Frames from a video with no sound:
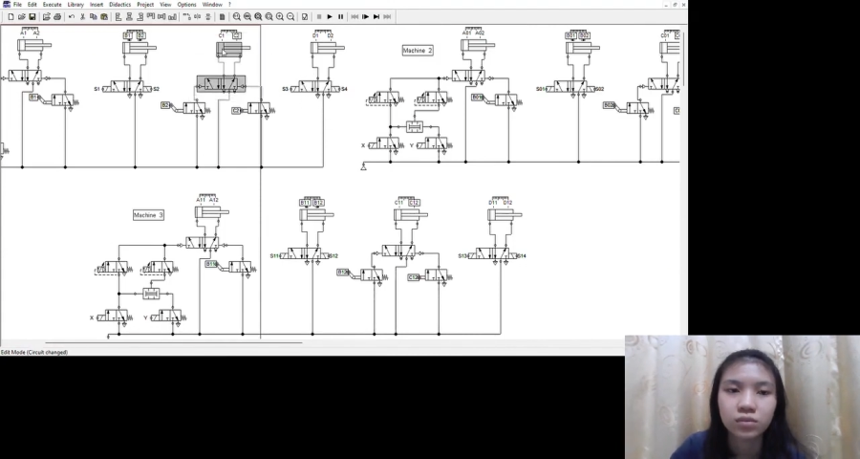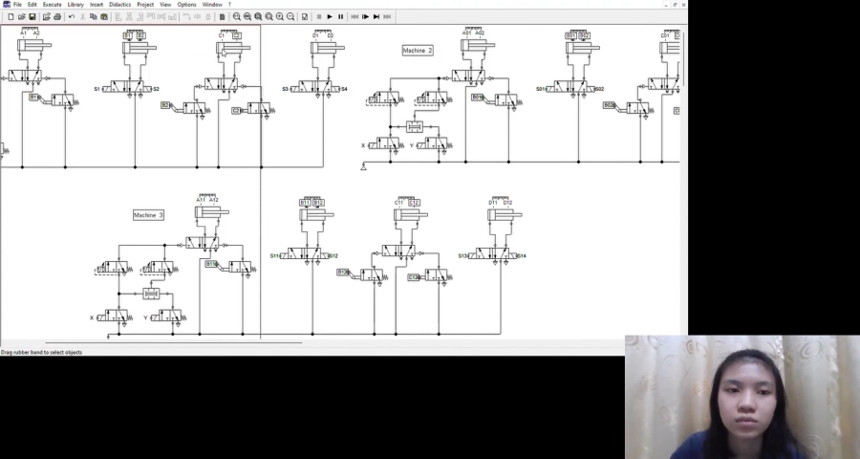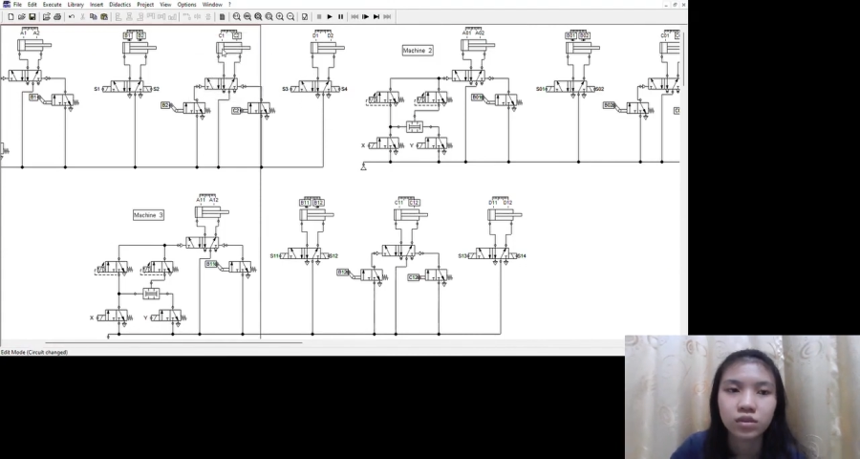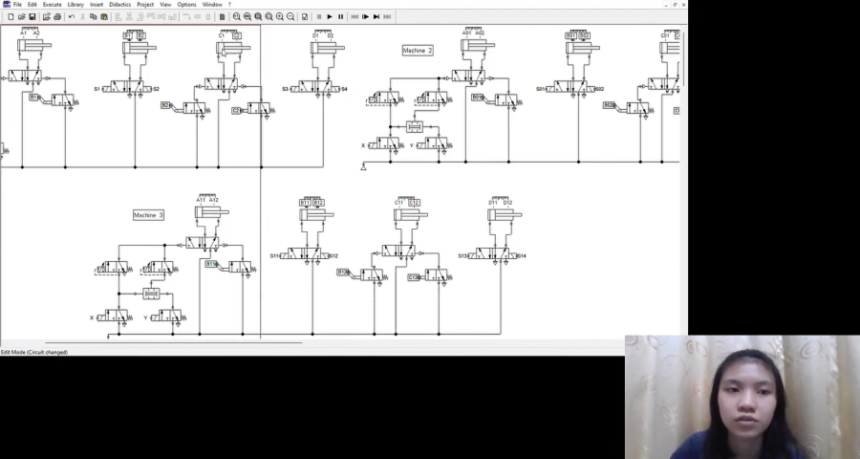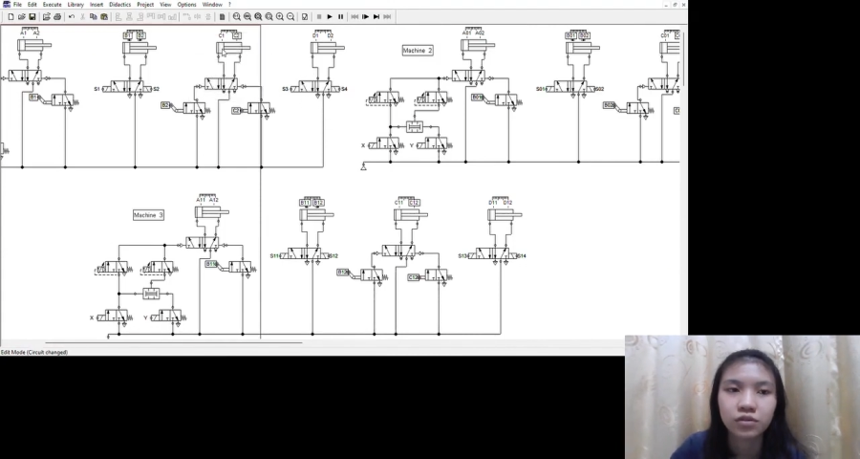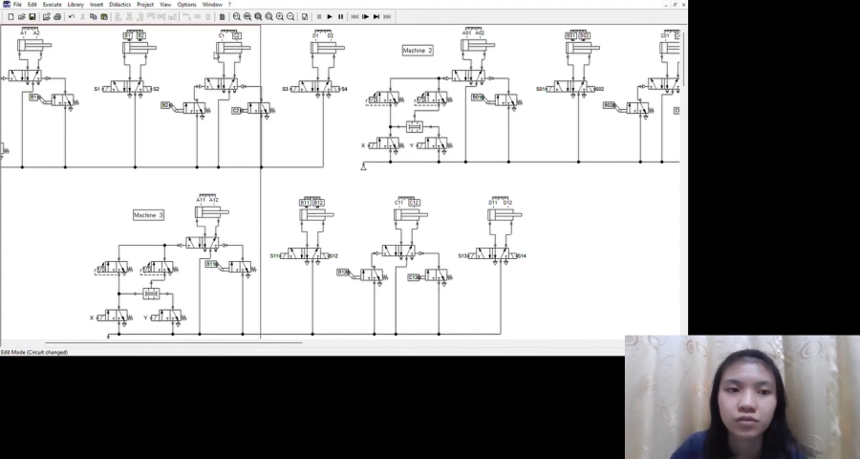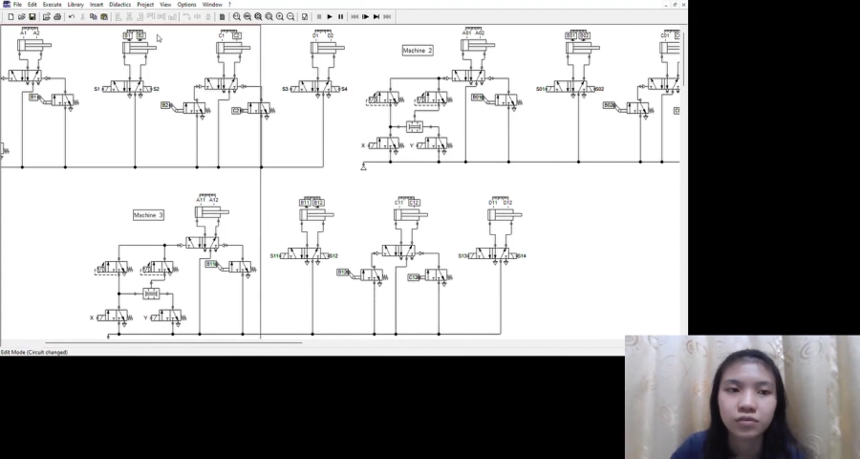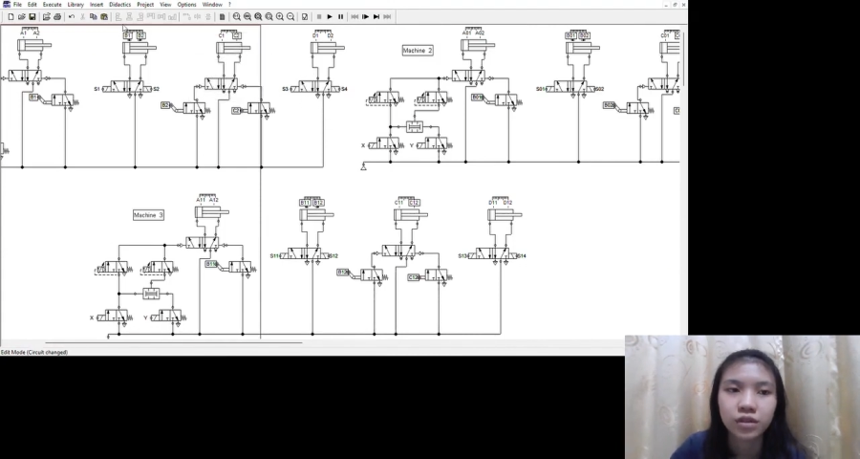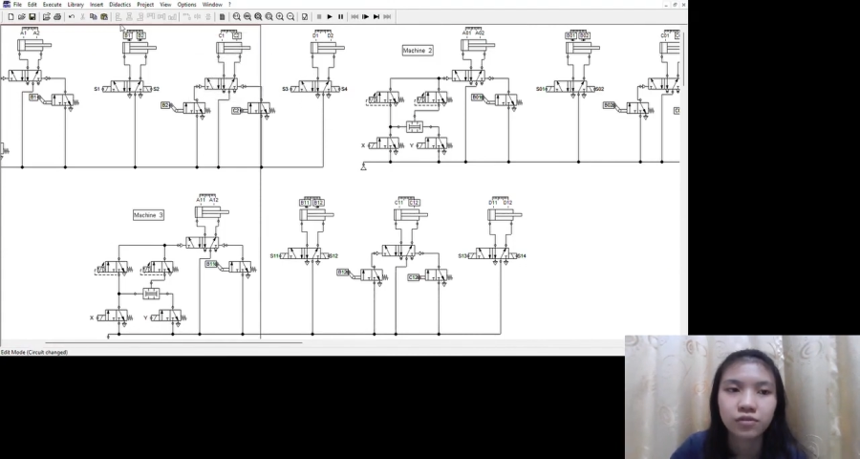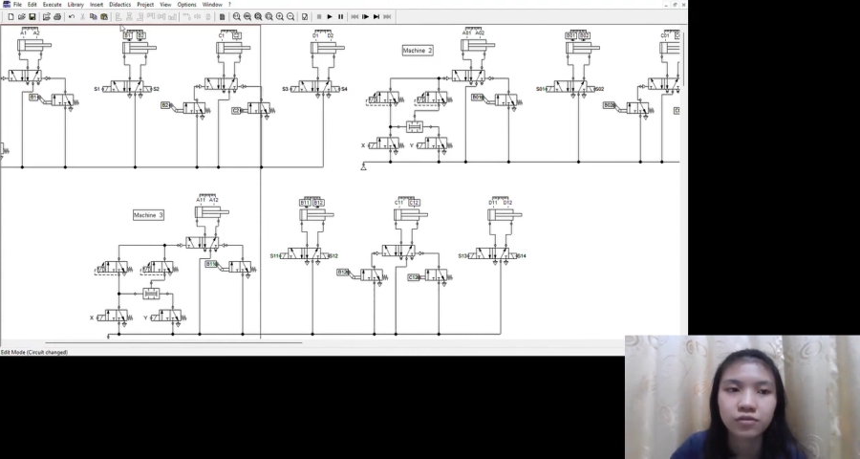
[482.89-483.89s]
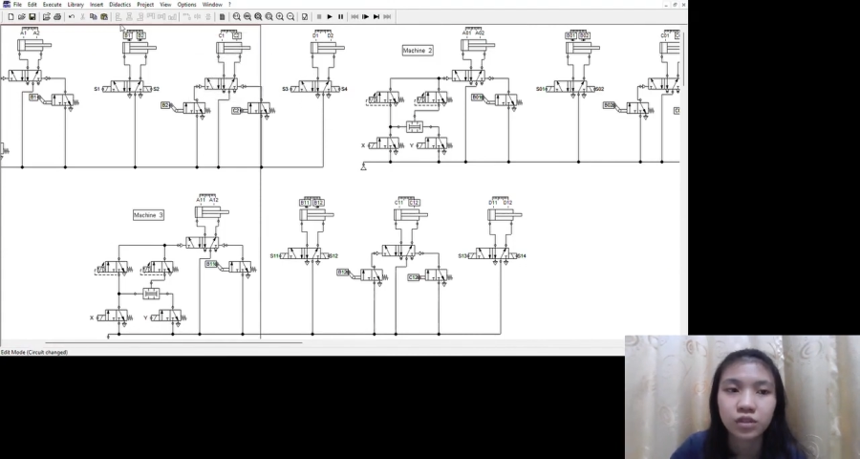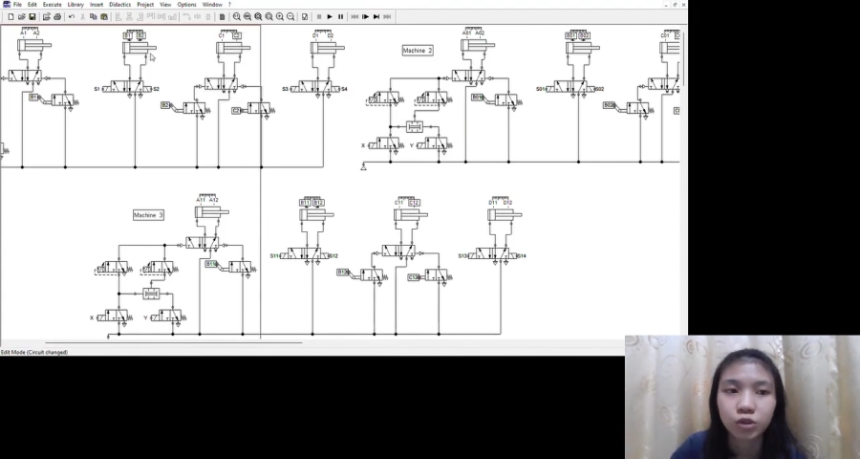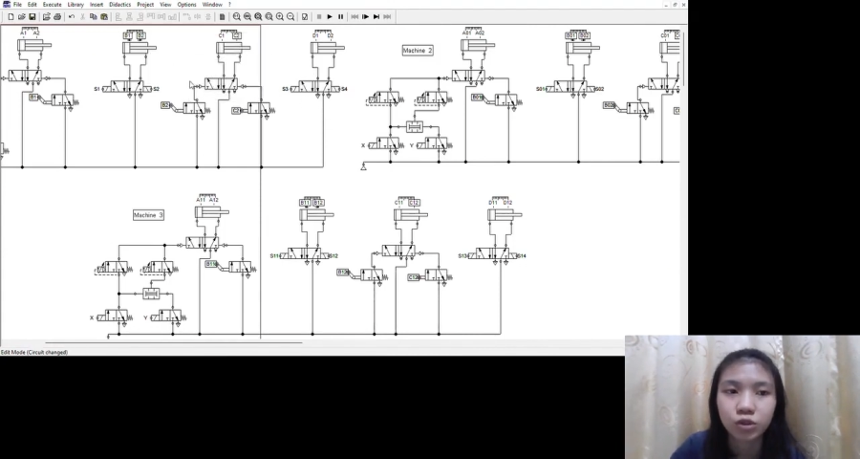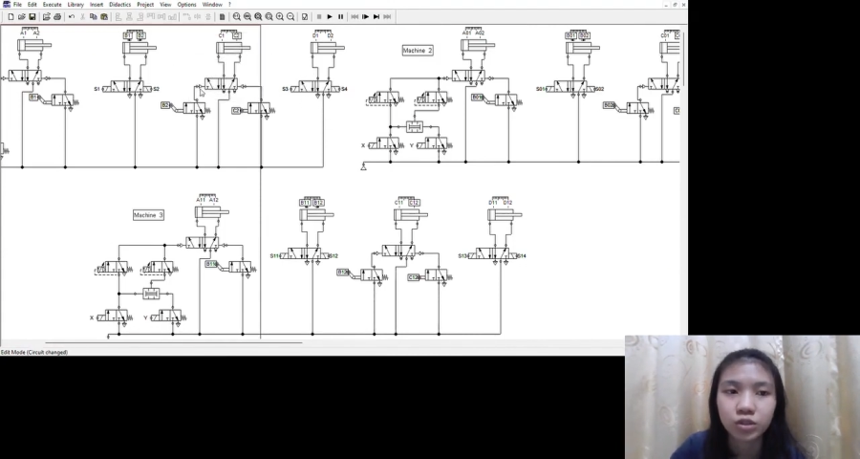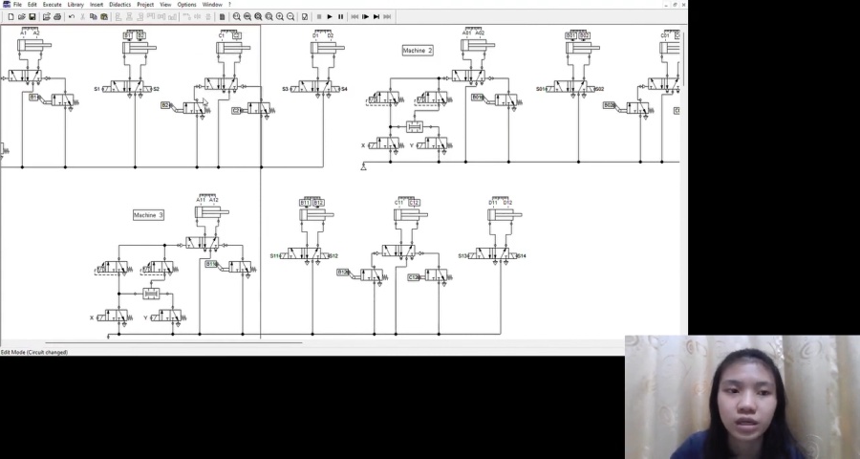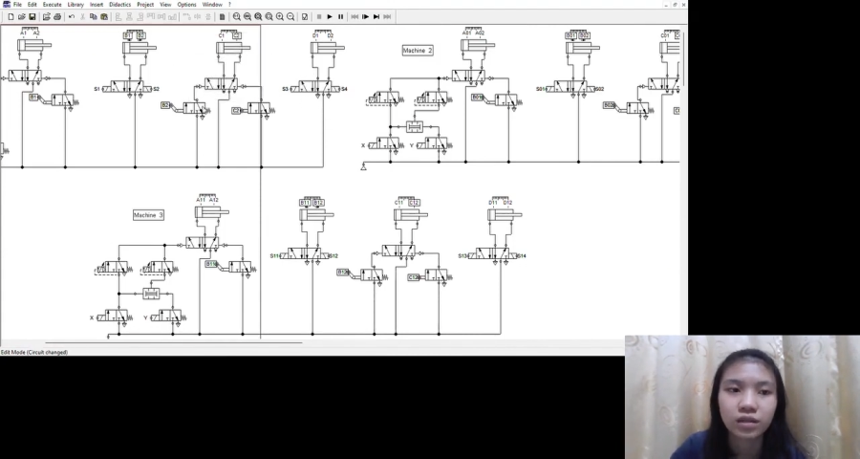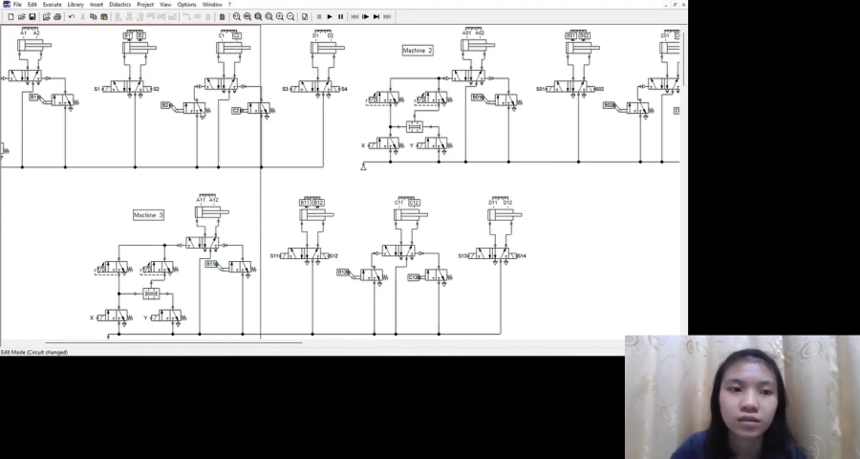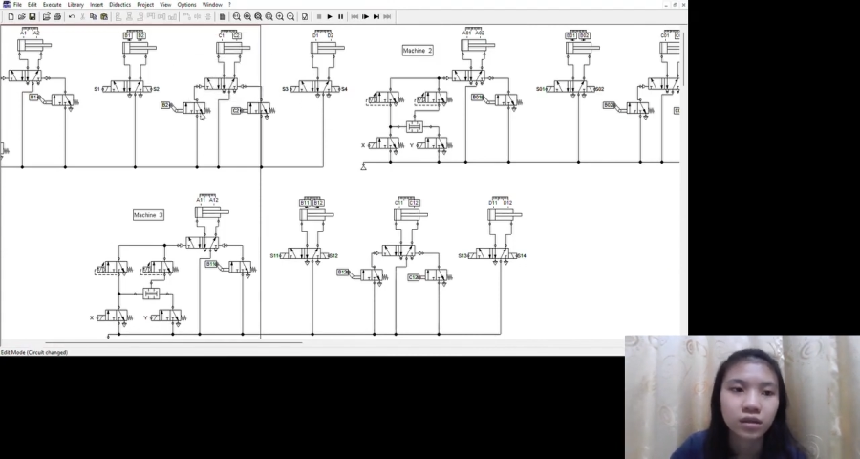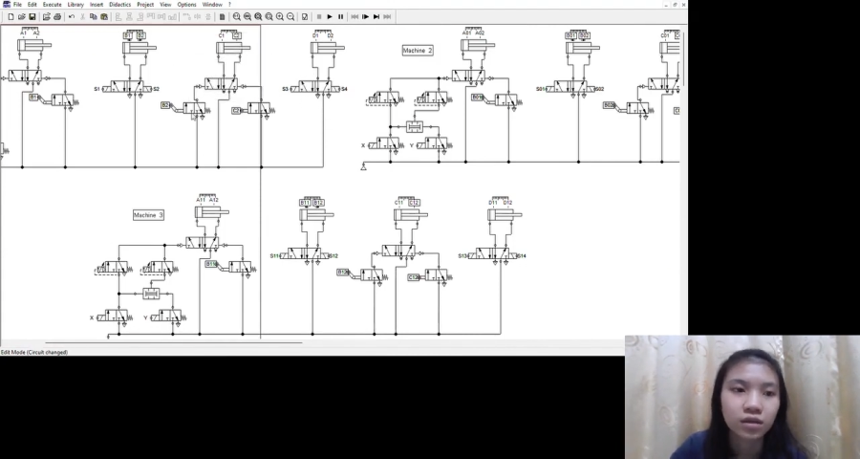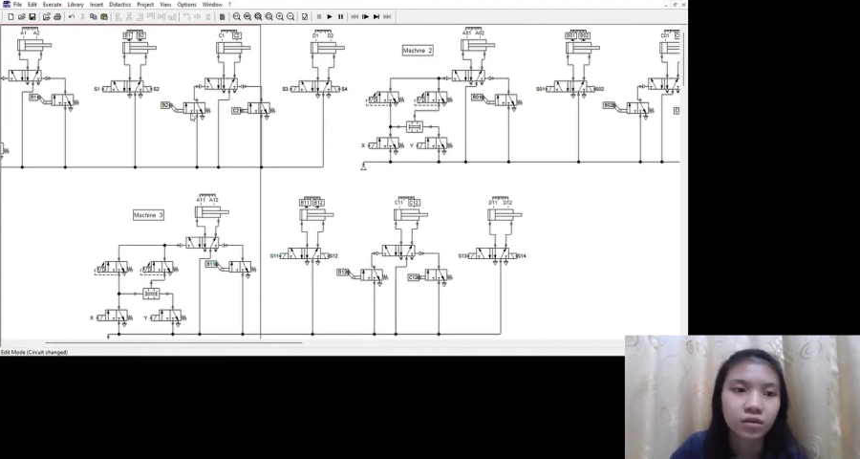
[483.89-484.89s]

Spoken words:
work being finished and